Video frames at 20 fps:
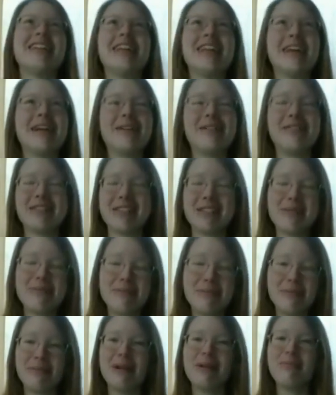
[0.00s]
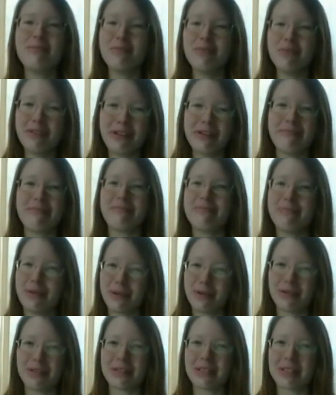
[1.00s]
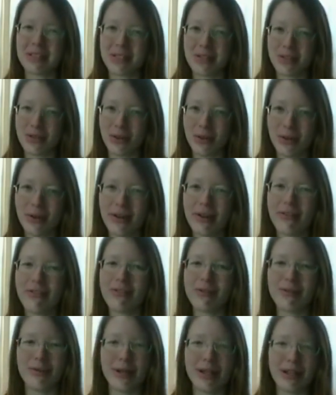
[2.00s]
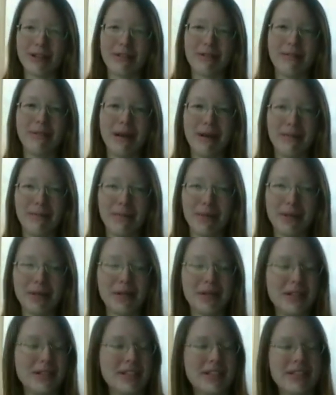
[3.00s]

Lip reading: It was a pretty boring story from what I remember.